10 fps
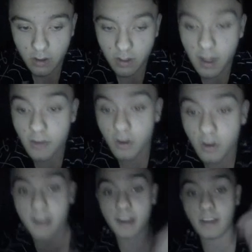That
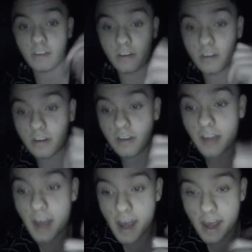dragon cancer.
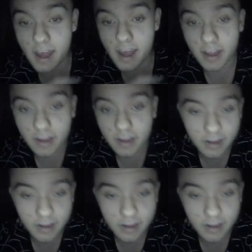Yay!